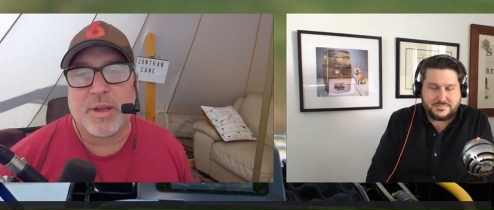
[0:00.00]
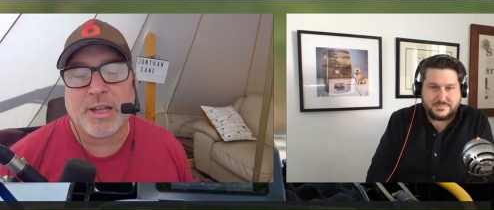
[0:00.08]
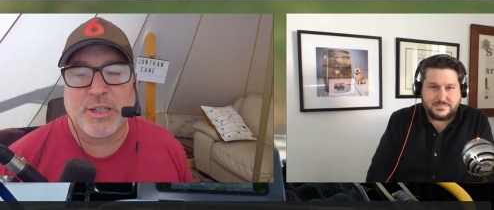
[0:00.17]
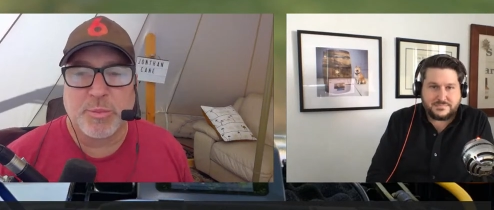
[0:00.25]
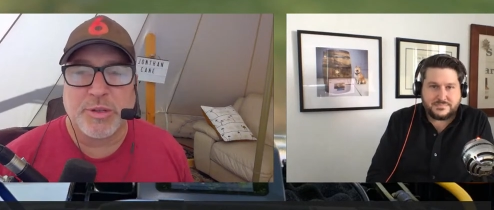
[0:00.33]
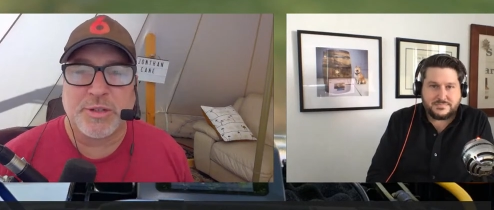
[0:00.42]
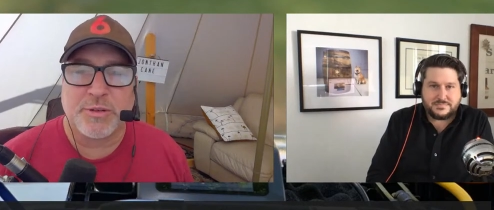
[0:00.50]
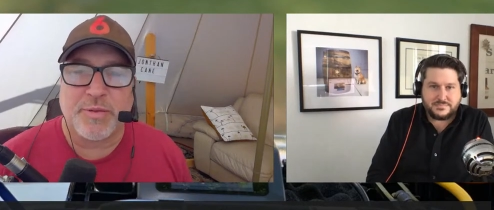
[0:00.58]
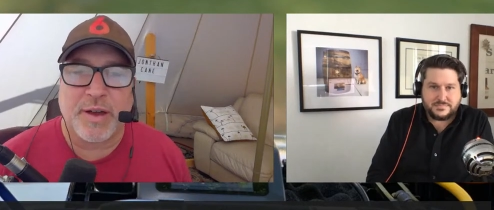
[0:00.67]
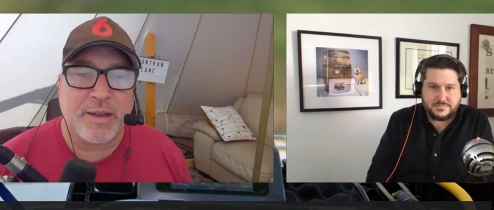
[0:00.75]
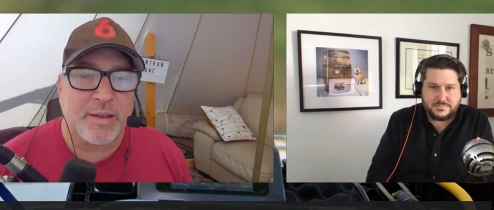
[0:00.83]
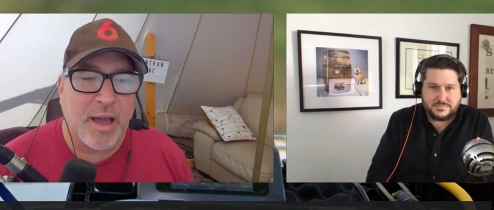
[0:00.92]
Speaker 1: exhibition
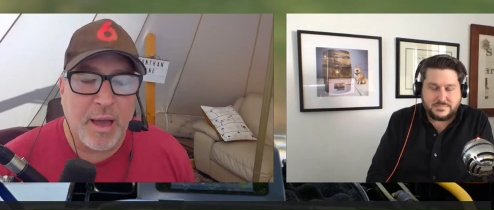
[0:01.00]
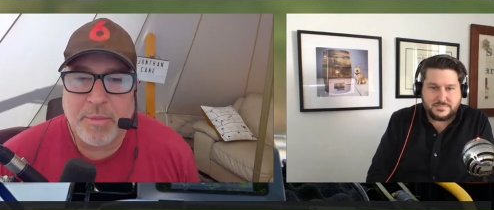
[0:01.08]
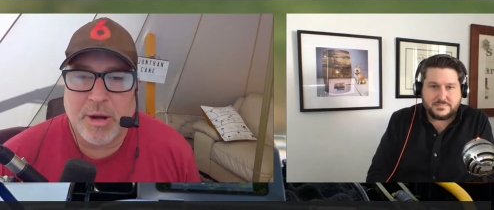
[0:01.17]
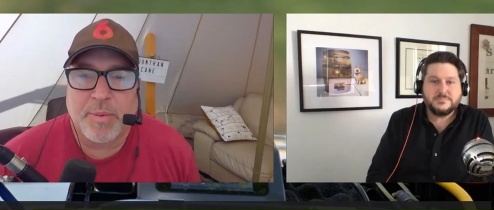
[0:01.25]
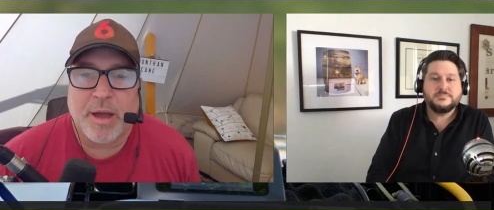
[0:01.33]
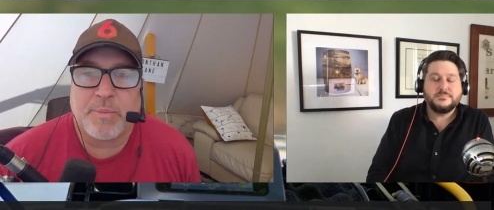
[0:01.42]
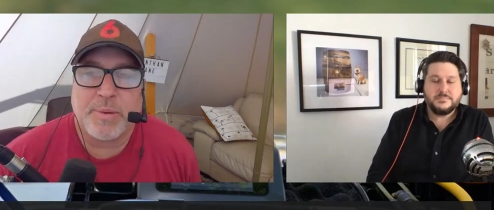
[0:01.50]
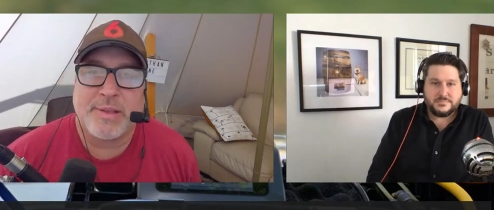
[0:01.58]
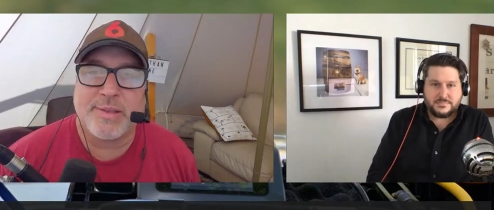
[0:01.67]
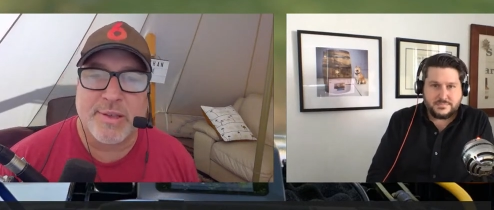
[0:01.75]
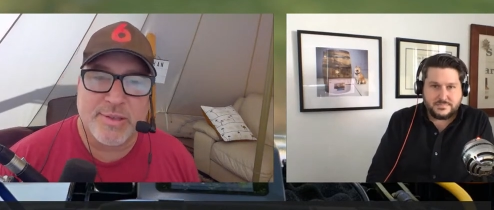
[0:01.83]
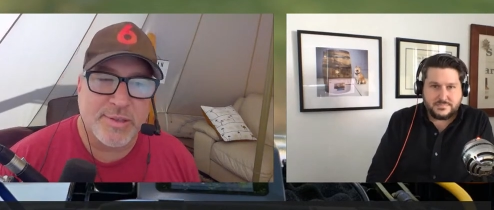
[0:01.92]
fight i'm going to buy
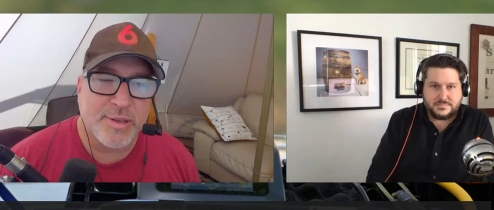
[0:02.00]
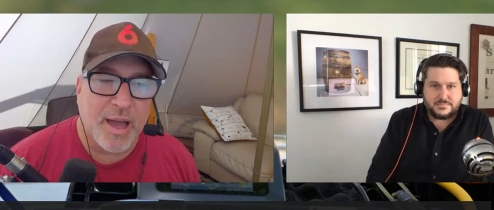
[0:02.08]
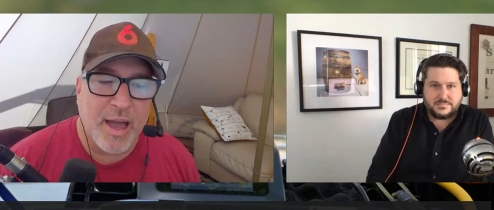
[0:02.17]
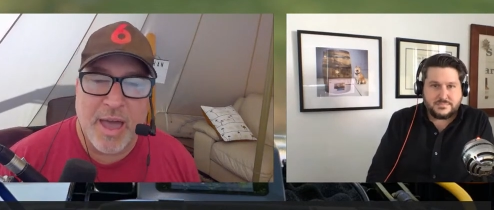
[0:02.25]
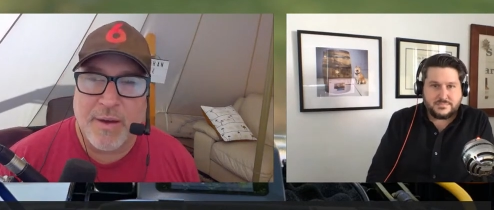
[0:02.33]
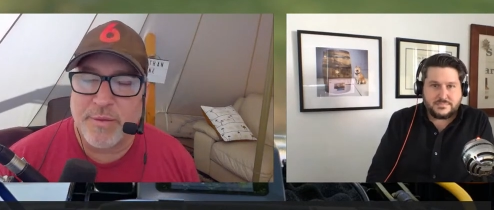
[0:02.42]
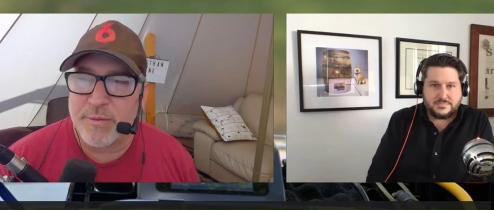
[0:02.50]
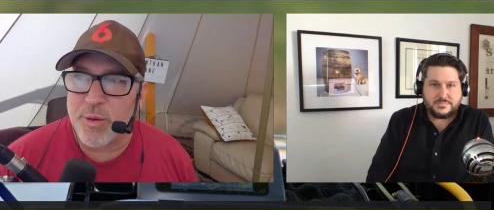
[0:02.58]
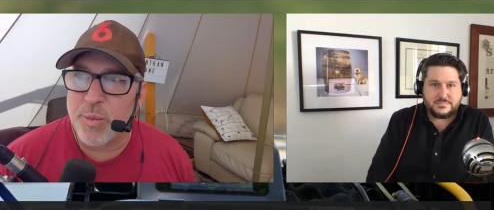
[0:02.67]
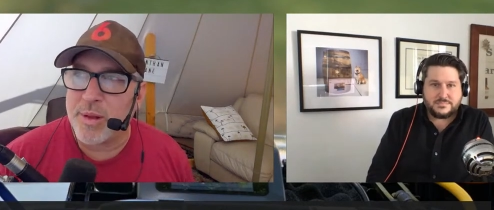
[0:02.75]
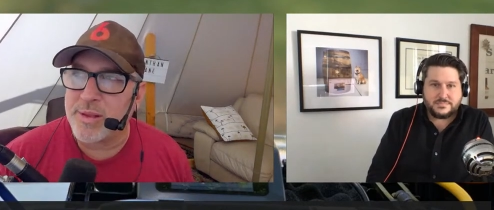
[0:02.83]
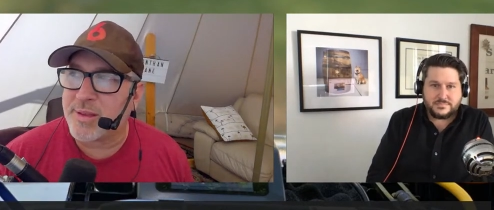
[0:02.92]
pizzas i haven't
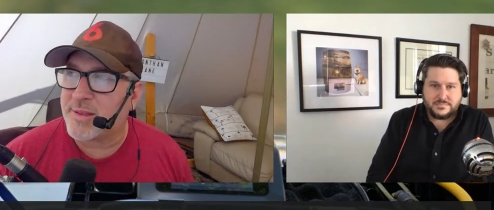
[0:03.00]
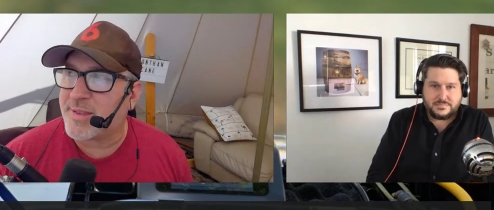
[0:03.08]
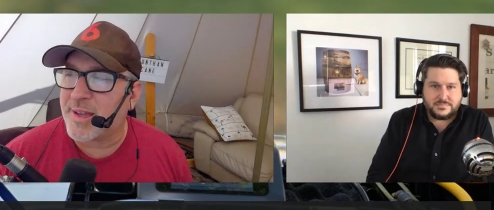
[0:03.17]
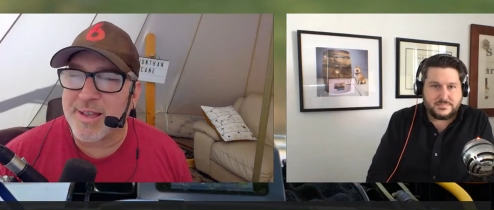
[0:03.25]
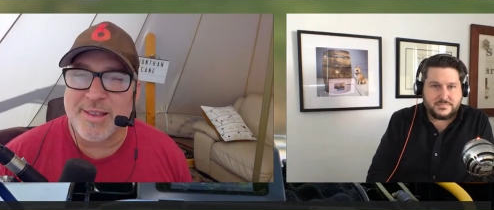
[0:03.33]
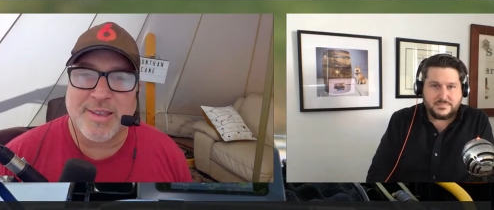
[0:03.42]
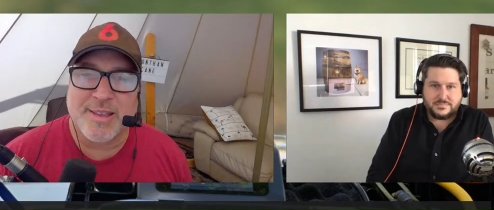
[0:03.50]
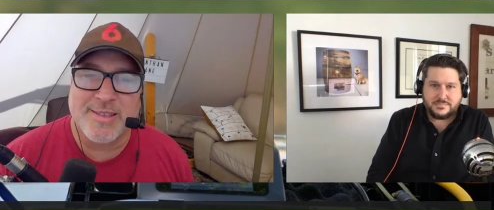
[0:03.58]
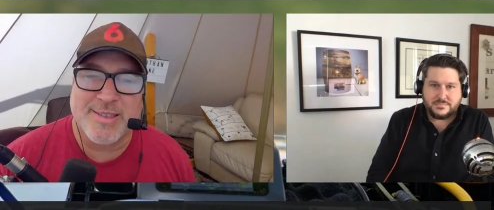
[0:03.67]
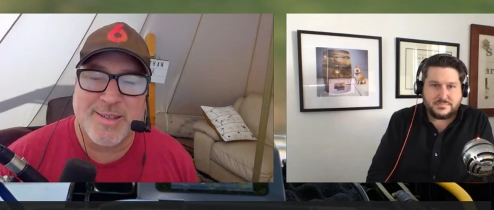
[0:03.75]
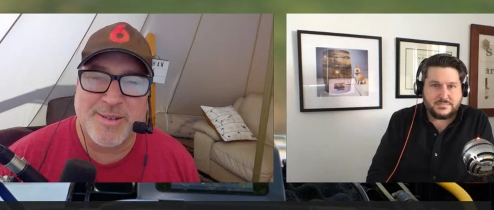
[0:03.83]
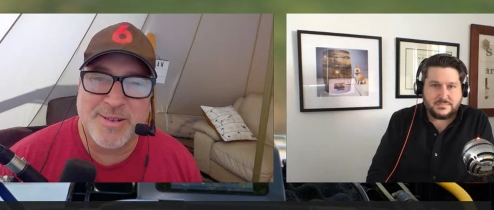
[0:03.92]
for one second
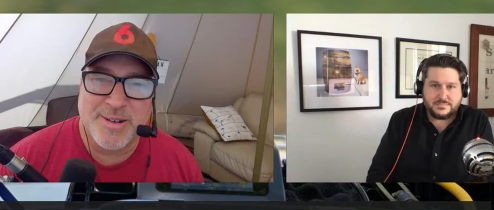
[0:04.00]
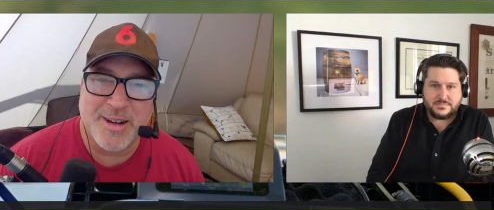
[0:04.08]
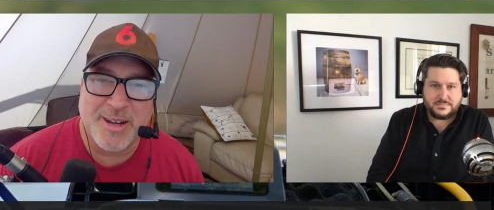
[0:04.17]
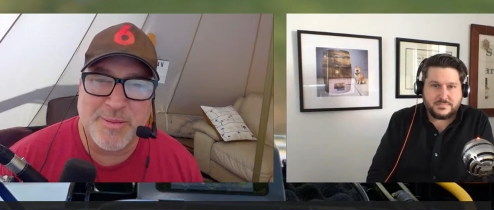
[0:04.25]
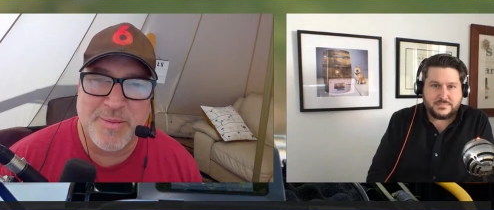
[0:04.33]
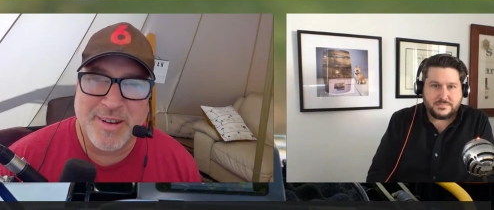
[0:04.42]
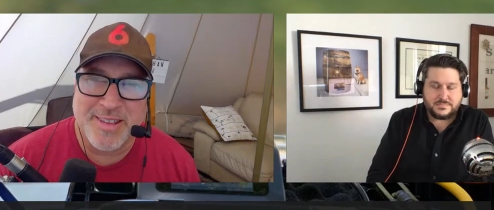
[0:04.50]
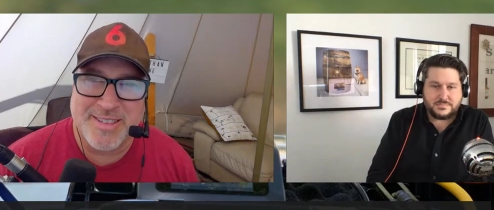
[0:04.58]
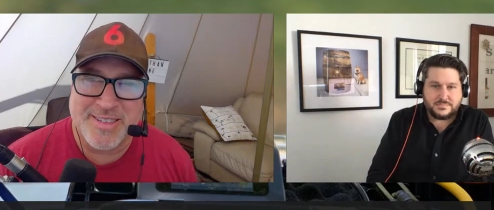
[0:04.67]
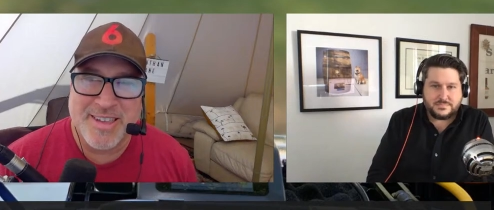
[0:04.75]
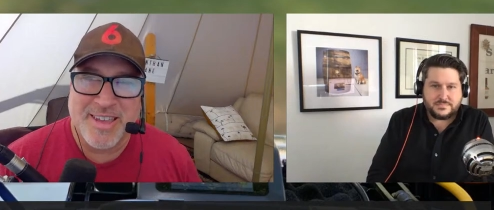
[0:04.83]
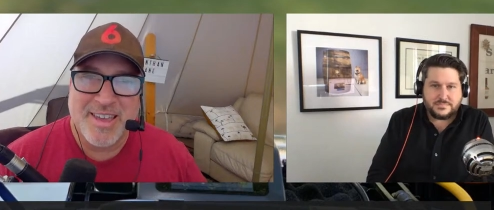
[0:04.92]
considered
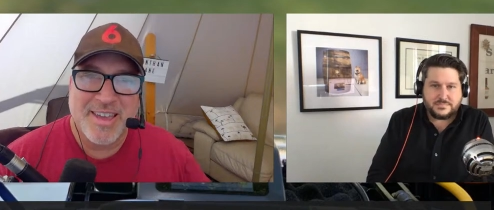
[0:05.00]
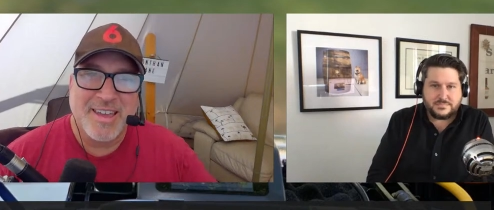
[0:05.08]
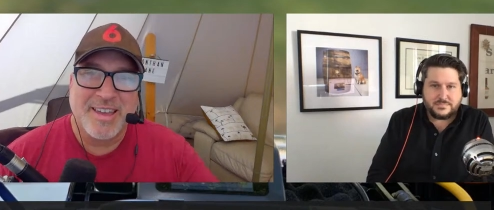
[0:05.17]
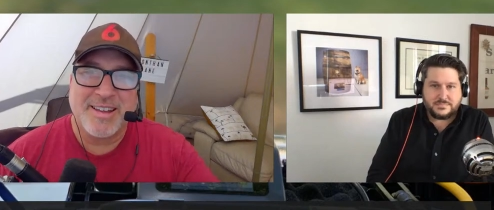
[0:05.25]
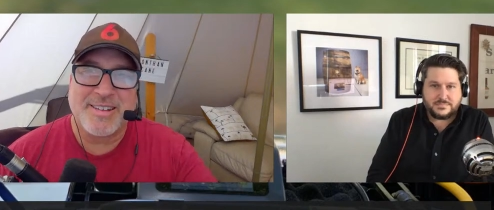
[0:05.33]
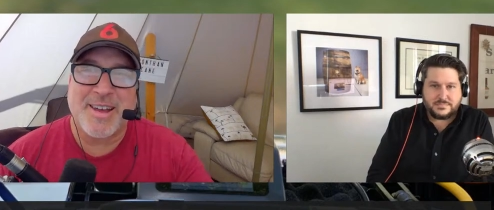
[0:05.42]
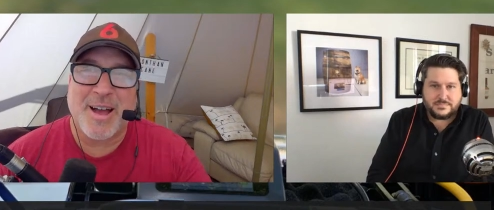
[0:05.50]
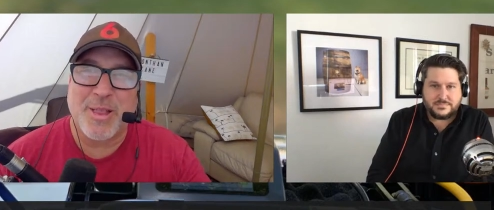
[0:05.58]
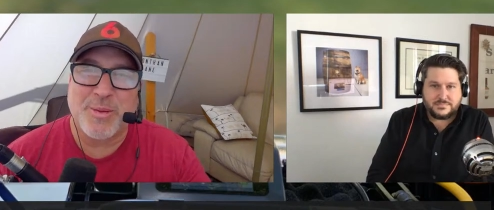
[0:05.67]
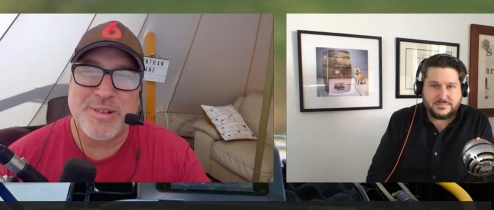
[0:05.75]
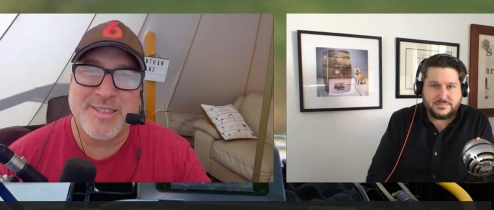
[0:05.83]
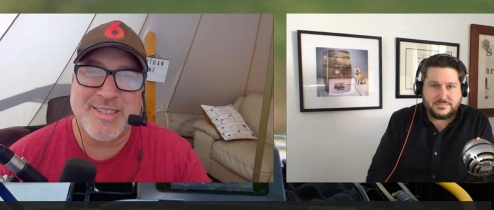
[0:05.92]
anybody's
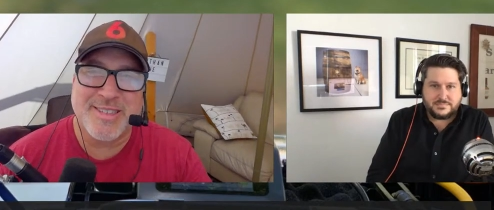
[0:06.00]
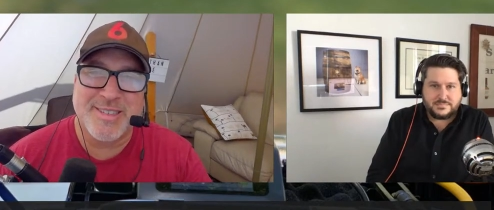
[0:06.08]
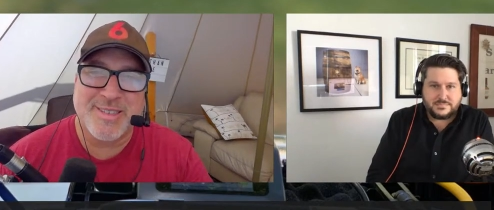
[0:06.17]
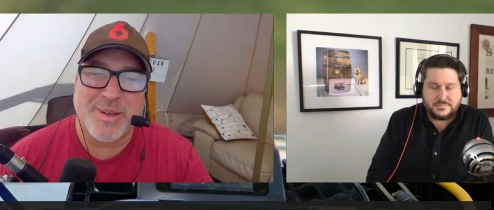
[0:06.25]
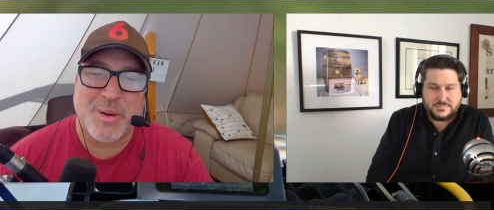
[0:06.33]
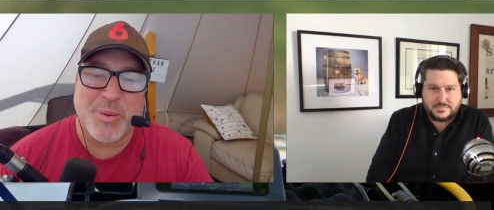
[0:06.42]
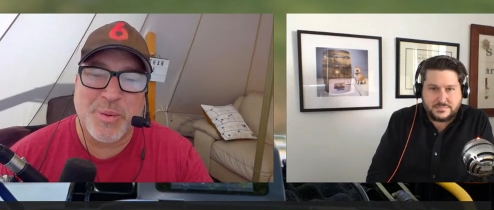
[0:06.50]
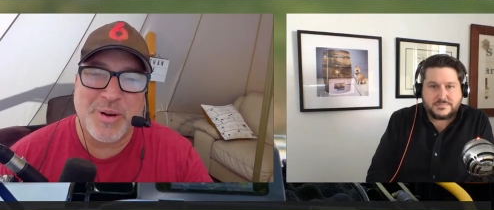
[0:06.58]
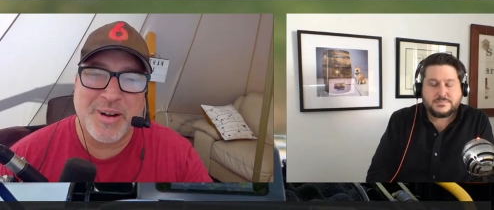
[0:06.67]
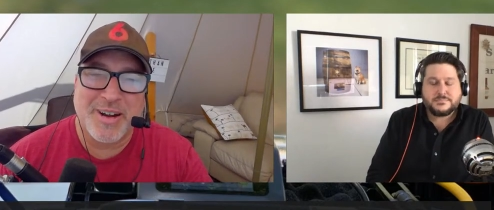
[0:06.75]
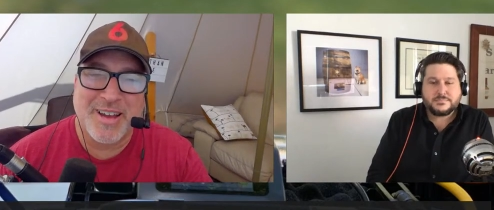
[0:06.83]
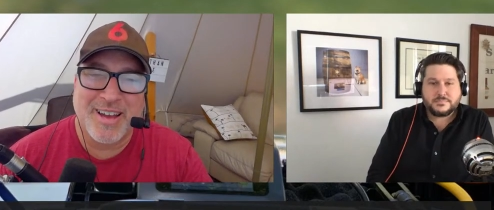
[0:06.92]
intolerances or